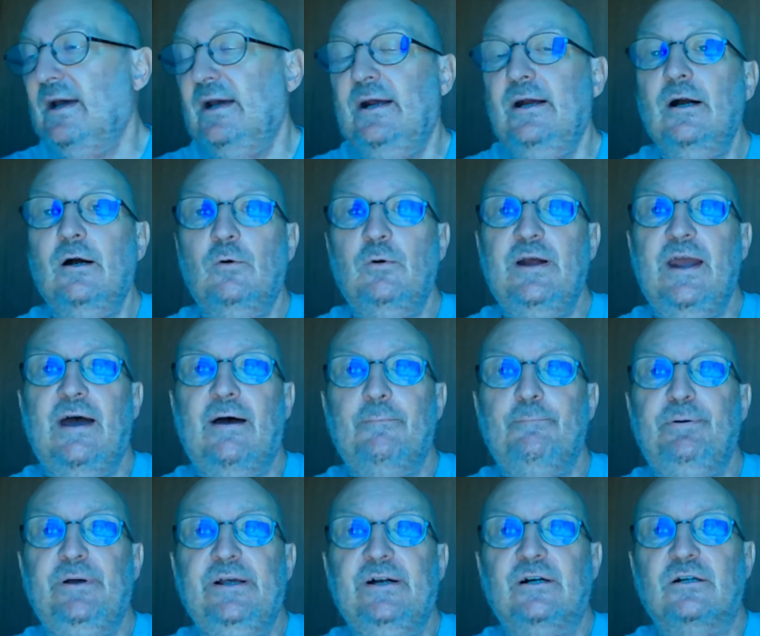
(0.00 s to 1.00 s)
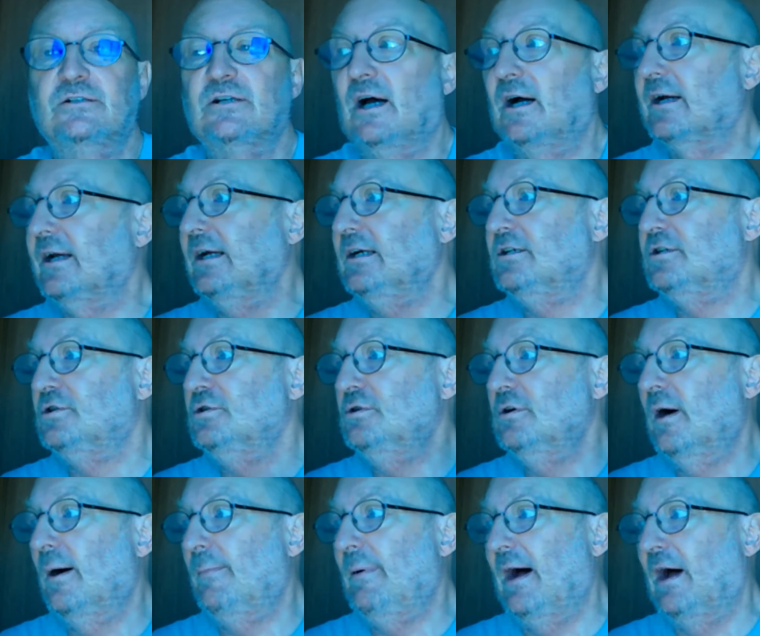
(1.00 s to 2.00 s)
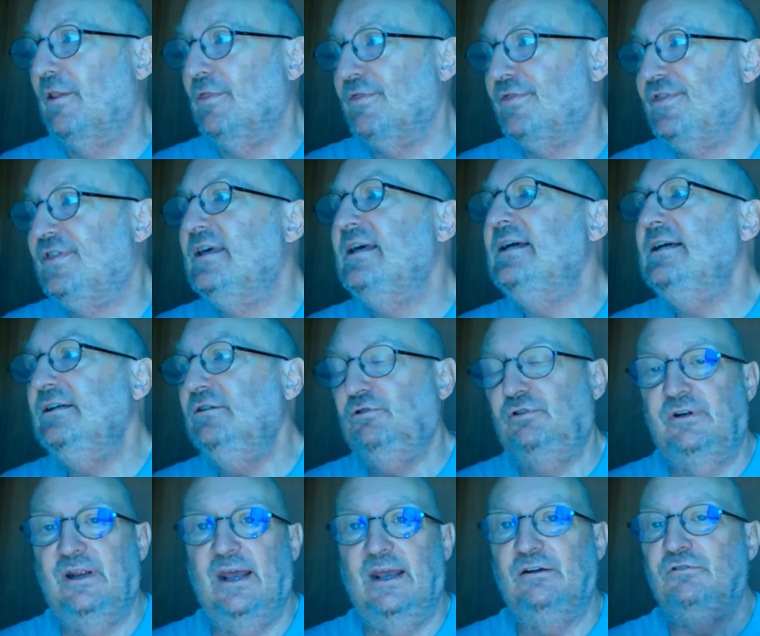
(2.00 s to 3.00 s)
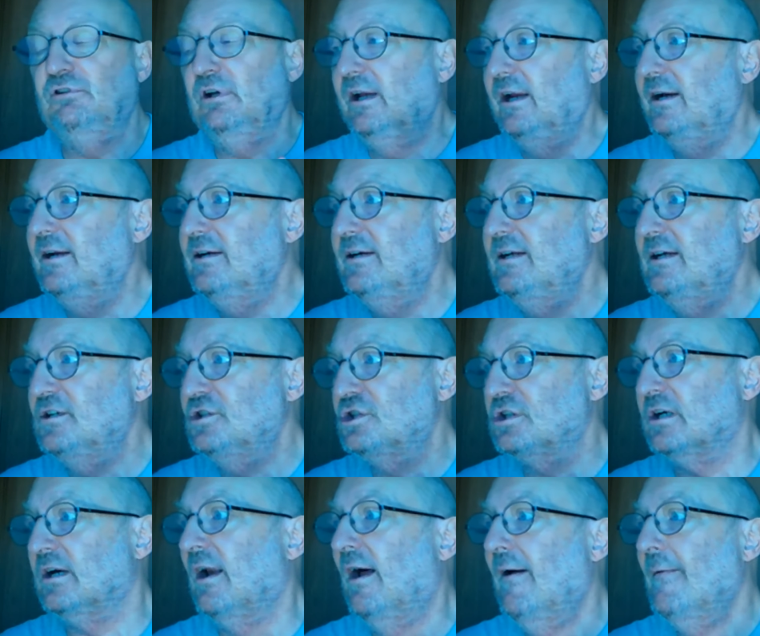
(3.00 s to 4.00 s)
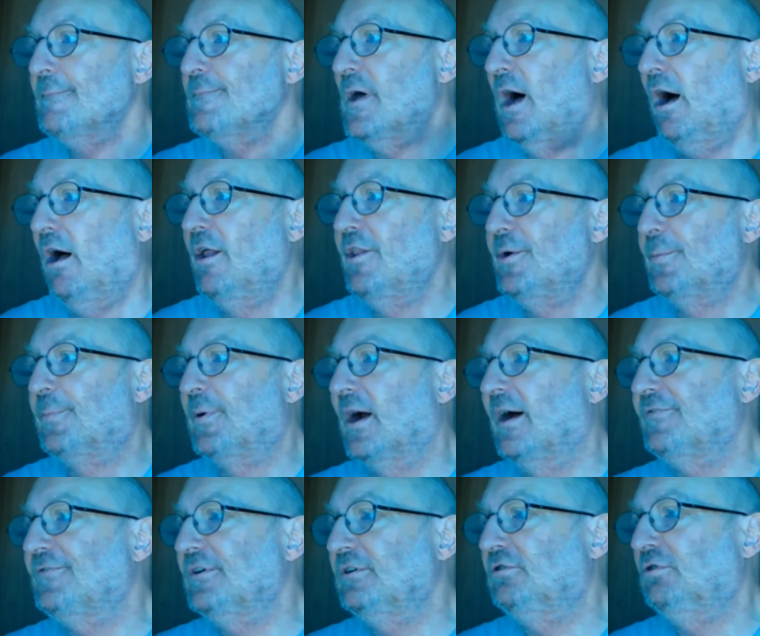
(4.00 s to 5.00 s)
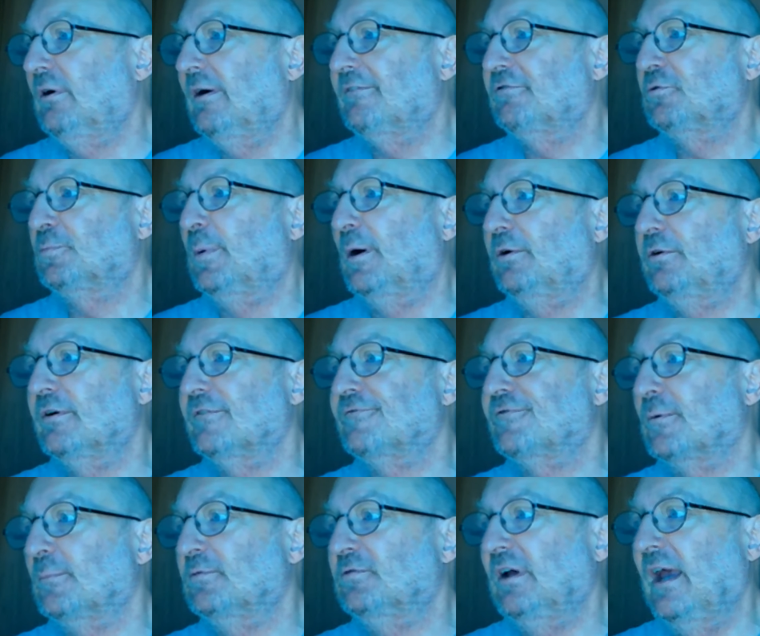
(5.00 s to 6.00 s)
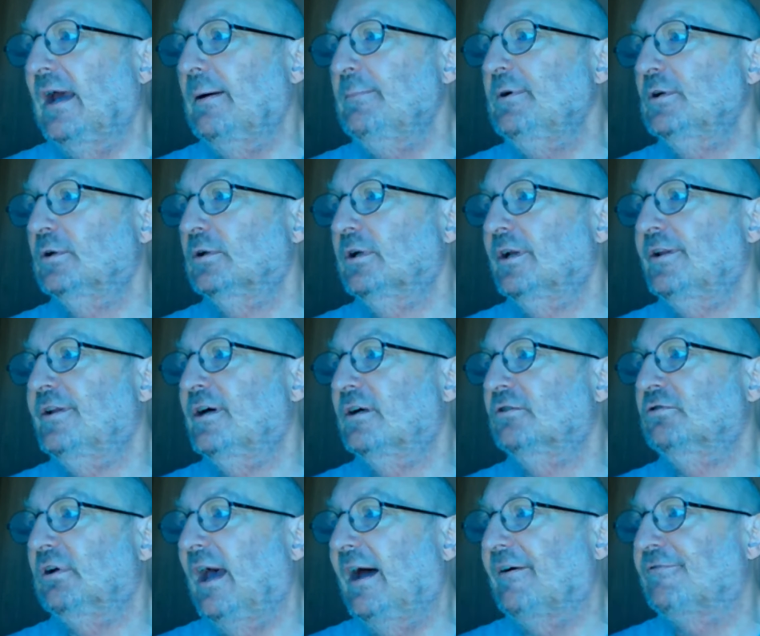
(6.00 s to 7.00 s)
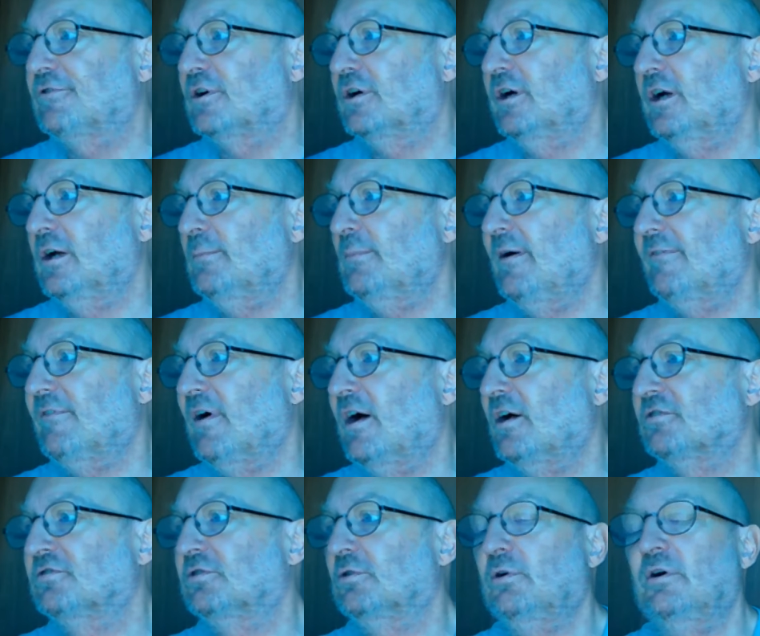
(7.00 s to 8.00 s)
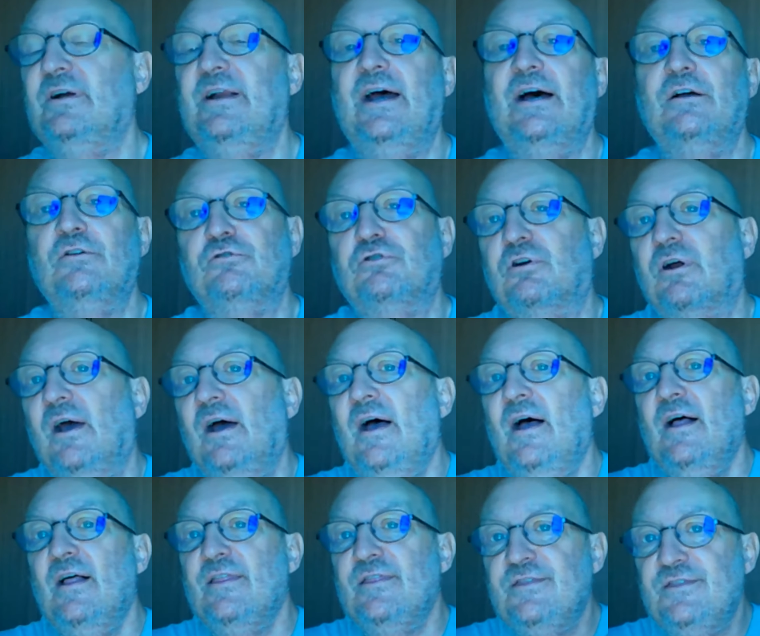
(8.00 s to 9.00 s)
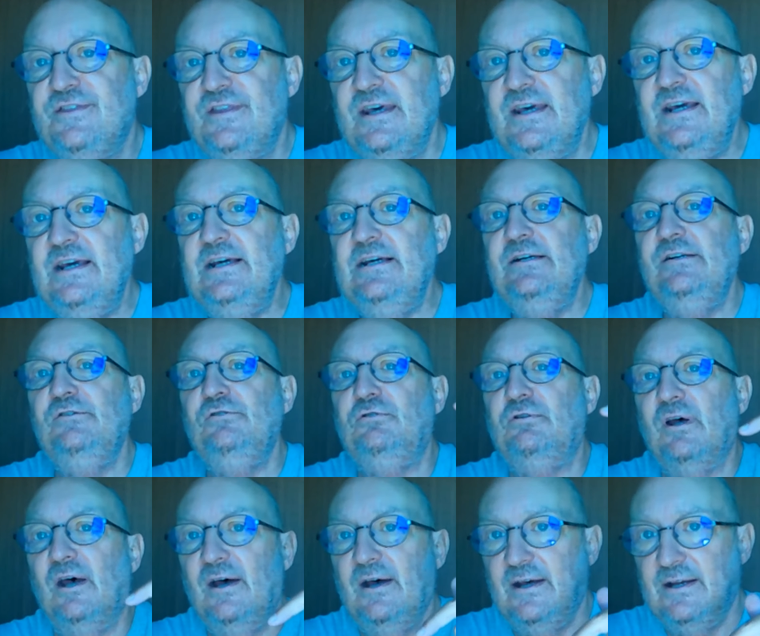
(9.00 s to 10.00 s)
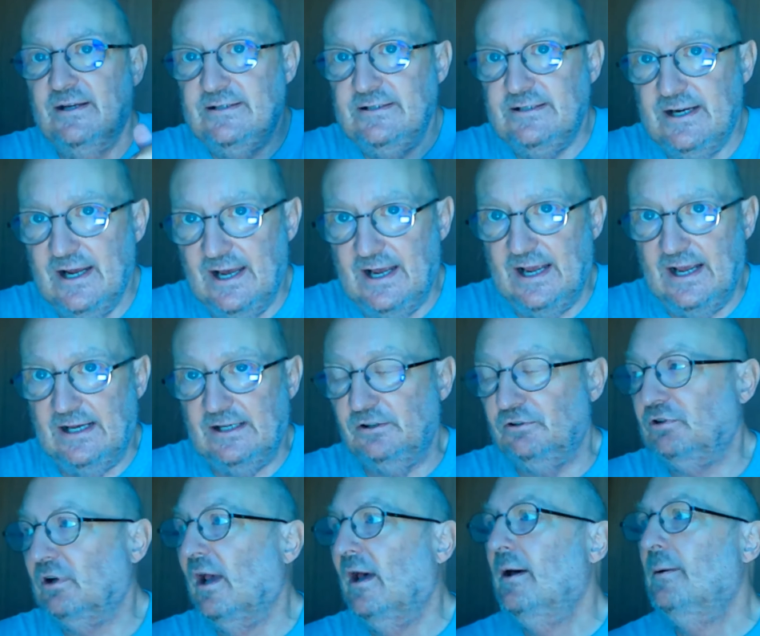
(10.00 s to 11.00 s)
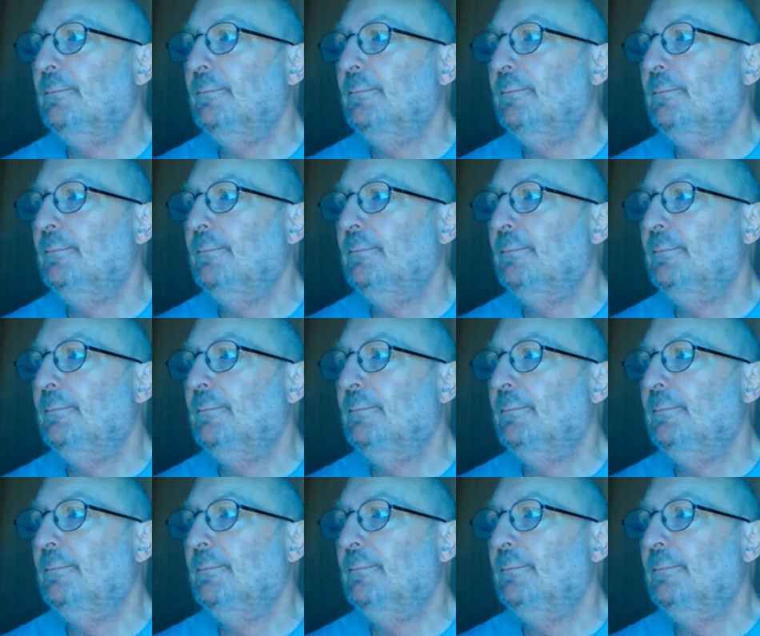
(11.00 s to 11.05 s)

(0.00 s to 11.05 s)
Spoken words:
Here we have Peter talking to about these days. In addition, all the prophets who have spoken from Samuel and those after him have also announced these days.